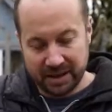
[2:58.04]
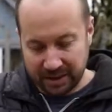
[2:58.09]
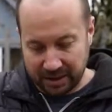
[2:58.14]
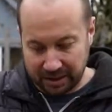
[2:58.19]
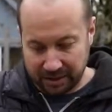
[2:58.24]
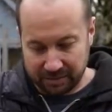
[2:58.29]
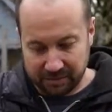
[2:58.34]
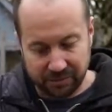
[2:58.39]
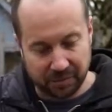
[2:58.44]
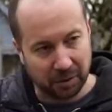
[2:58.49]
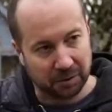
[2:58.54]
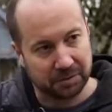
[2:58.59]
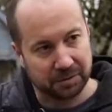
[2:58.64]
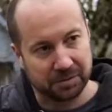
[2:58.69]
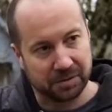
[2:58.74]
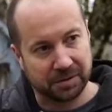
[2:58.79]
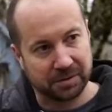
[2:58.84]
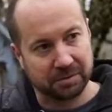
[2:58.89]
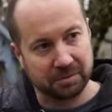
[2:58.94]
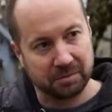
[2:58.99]
getting
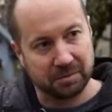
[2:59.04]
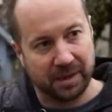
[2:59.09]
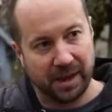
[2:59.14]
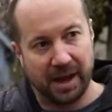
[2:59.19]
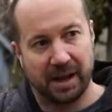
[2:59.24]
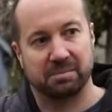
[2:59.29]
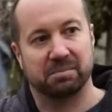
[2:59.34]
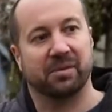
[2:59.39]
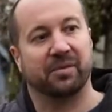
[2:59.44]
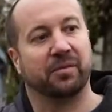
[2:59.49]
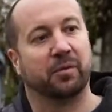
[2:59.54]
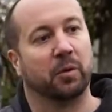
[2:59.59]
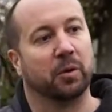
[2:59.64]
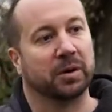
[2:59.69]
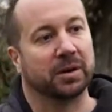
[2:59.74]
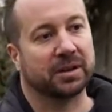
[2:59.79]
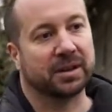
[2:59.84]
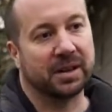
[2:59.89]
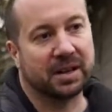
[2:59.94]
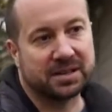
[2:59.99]
filtered through that
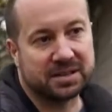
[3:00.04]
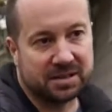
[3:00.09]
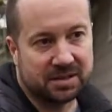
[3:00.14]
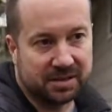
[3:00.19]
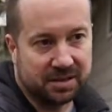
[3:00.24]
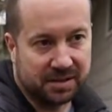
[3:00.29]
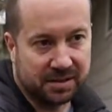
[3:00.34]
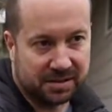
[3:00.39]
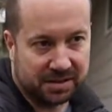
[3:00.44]
before it gets into the